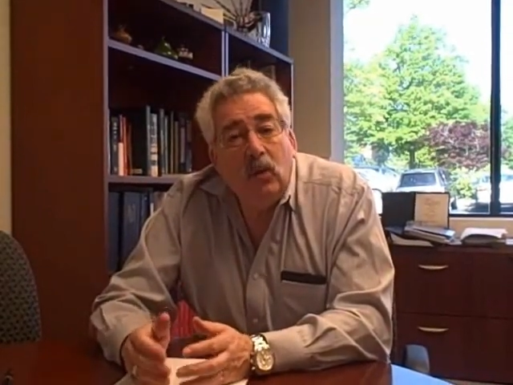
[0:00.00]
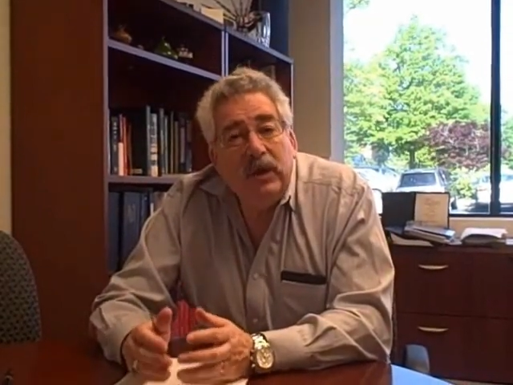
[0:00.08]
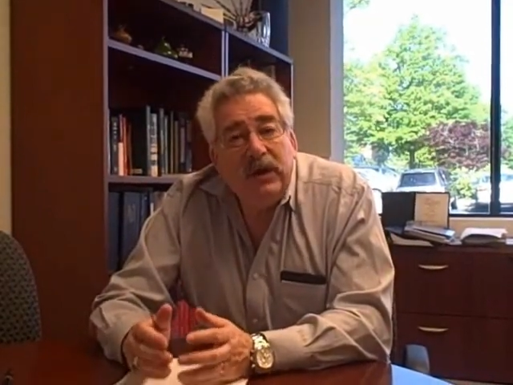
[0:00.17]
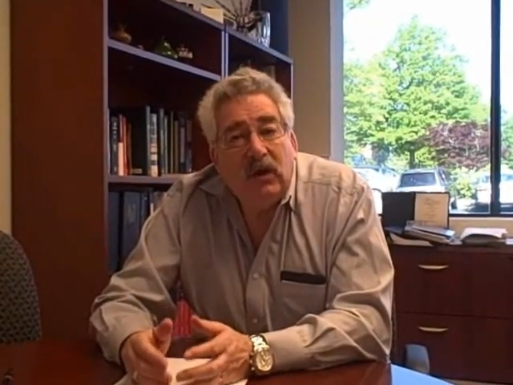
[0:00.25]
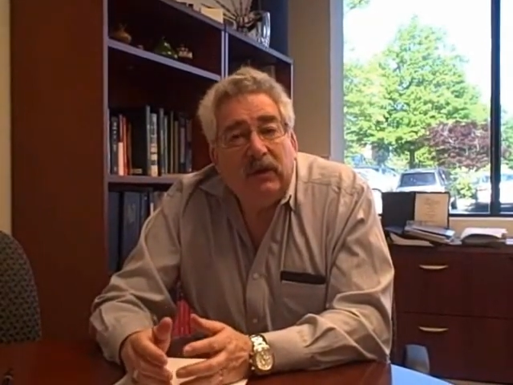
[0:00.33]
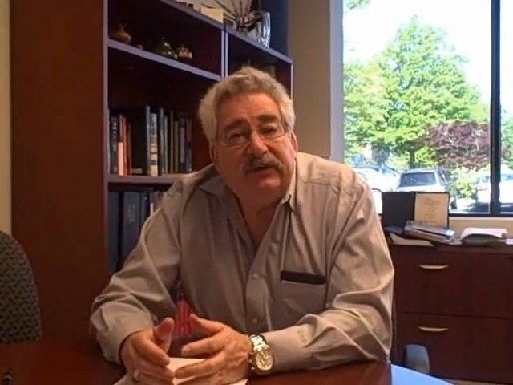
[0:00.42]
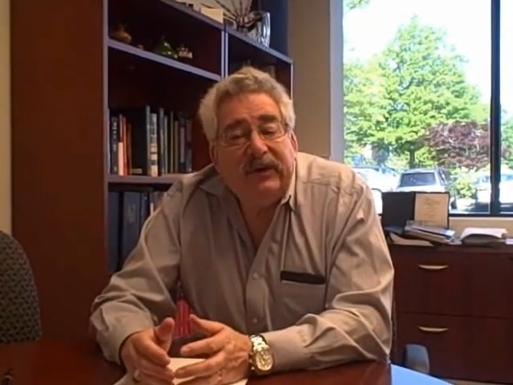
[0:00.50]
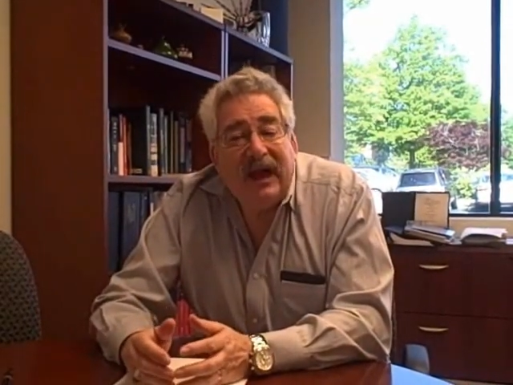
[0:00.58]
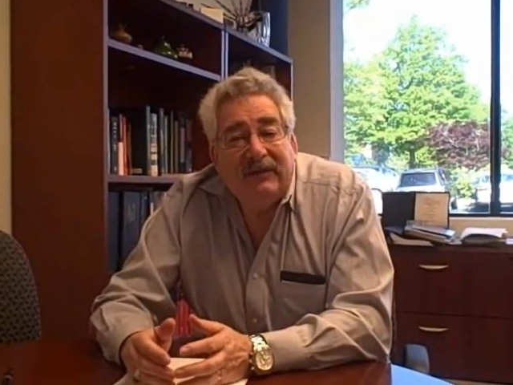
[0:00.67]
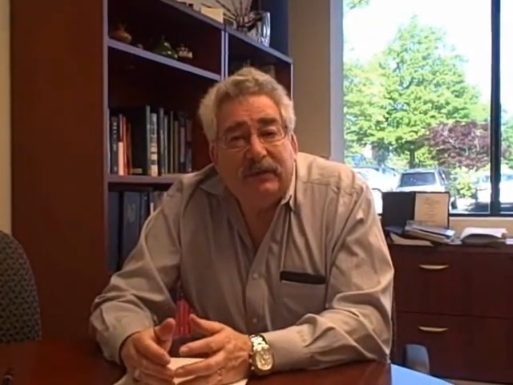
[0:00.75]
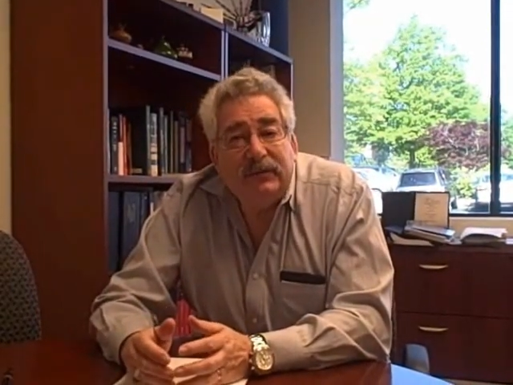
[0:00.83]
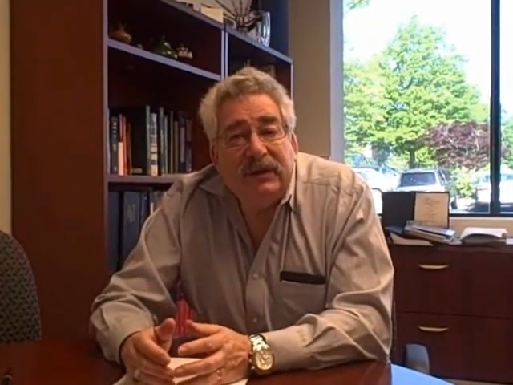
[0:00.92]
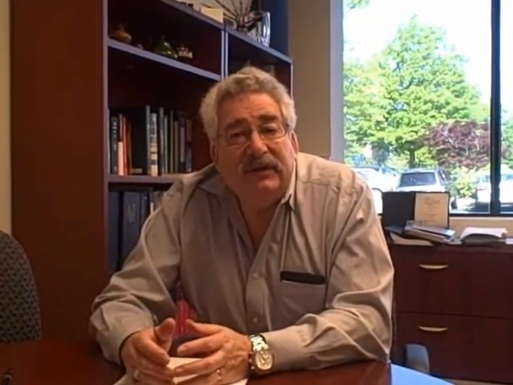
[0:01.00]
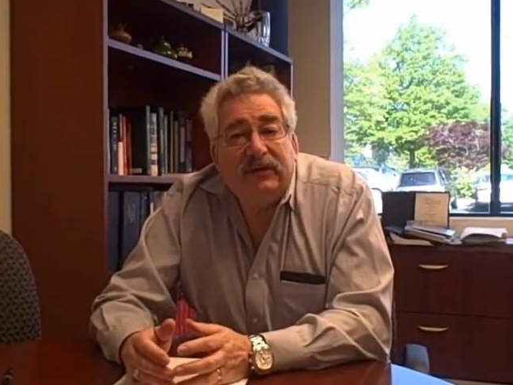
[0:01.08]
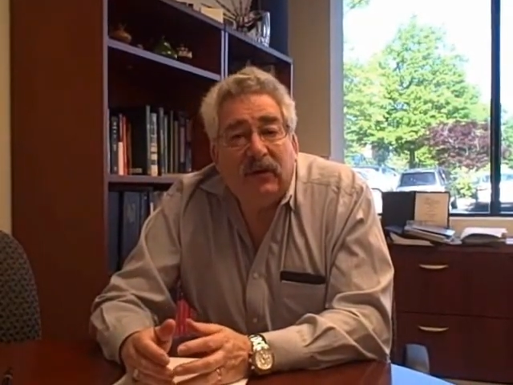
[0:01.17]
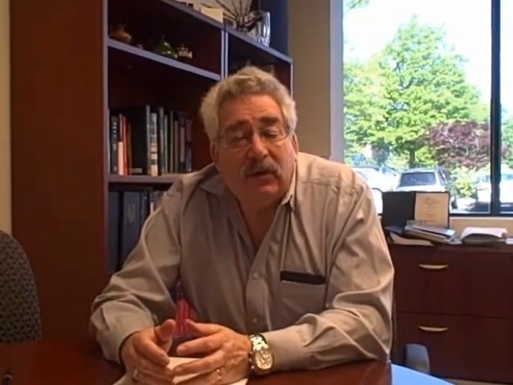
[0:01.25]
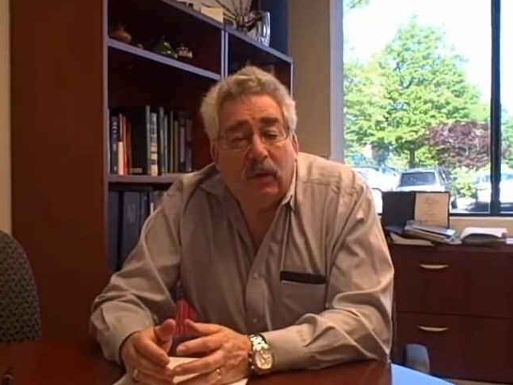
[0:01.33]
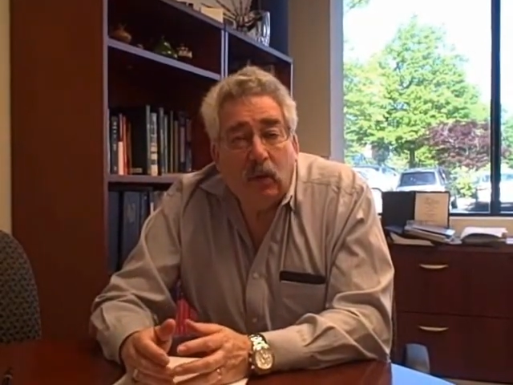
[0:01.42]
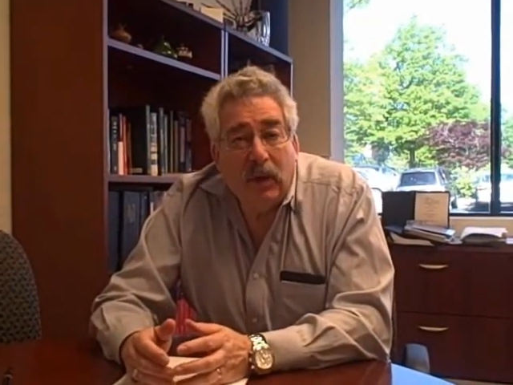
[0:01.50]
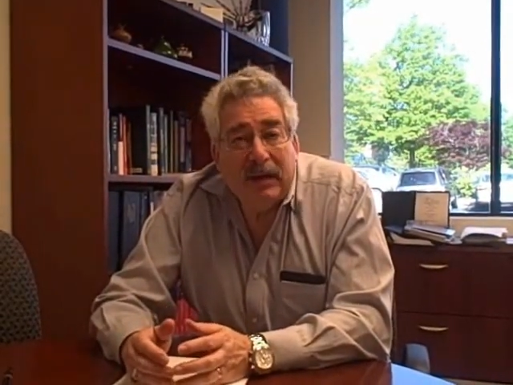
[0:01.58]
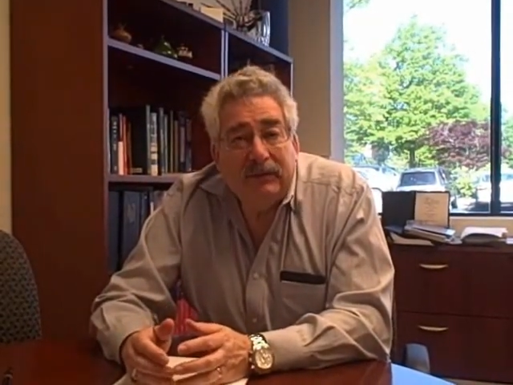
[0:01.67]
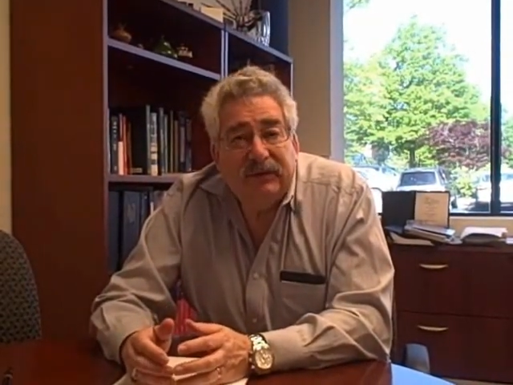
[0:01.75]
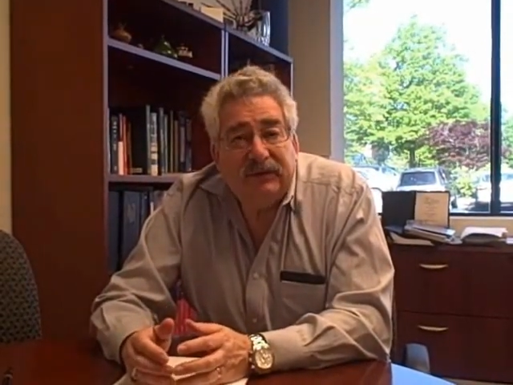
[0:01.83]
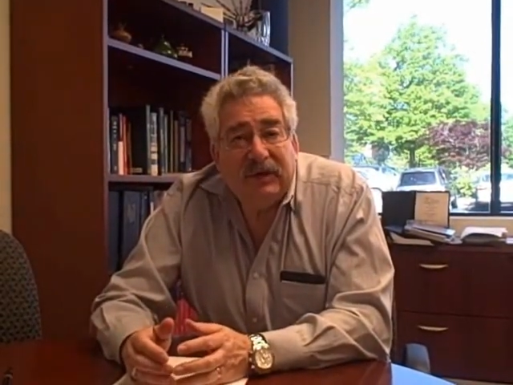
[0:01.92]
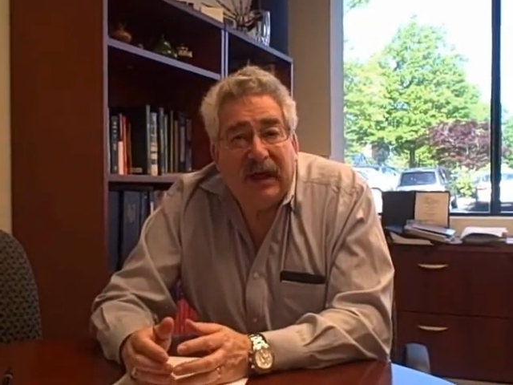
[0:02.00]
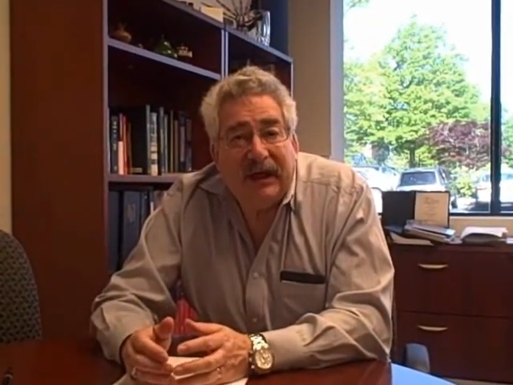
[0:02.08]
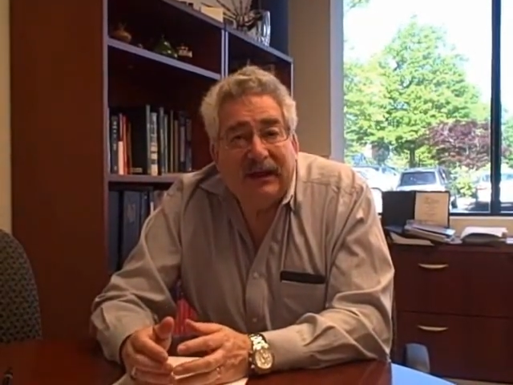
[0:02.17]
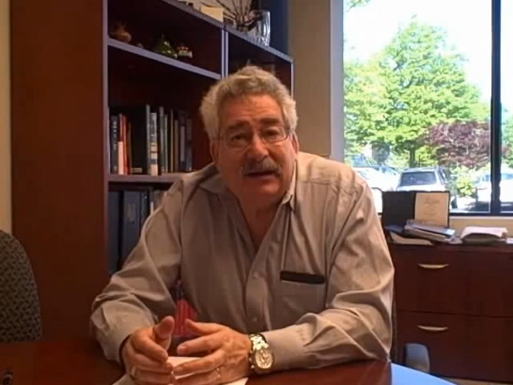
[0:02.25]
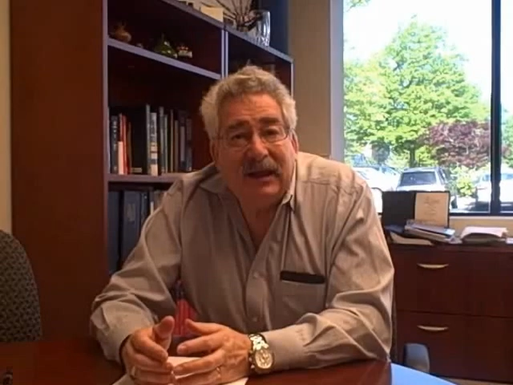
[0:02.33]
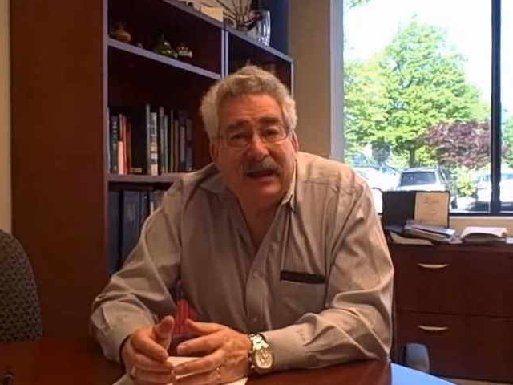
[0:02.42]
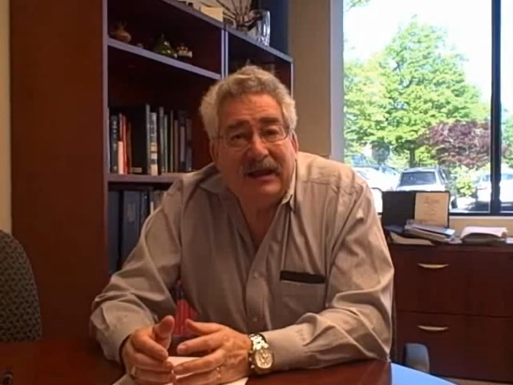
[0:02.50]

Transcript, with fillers: We also have a piece on our website,